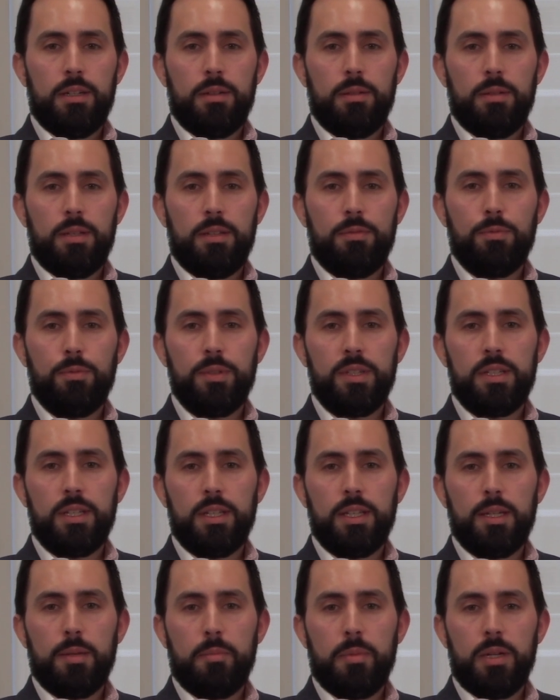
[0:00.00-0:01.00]
if we
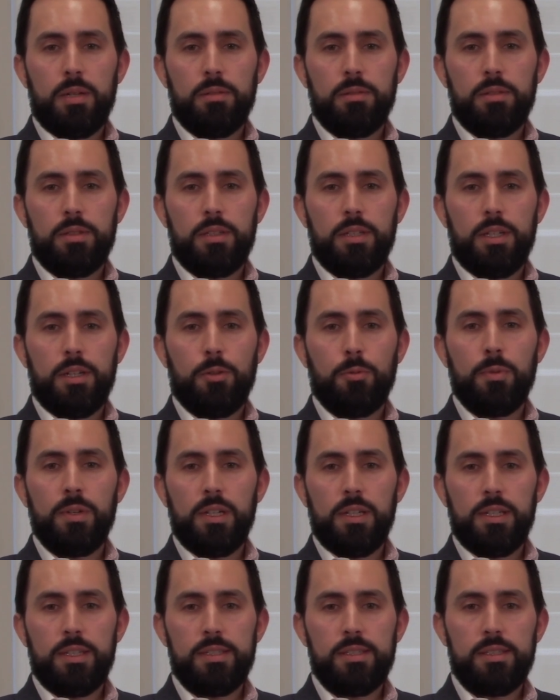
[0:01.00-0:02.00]
think about
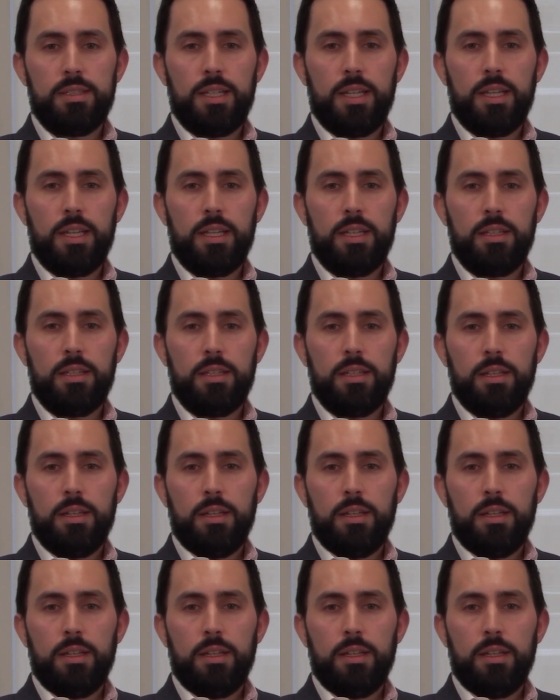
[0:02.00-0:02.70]
real estate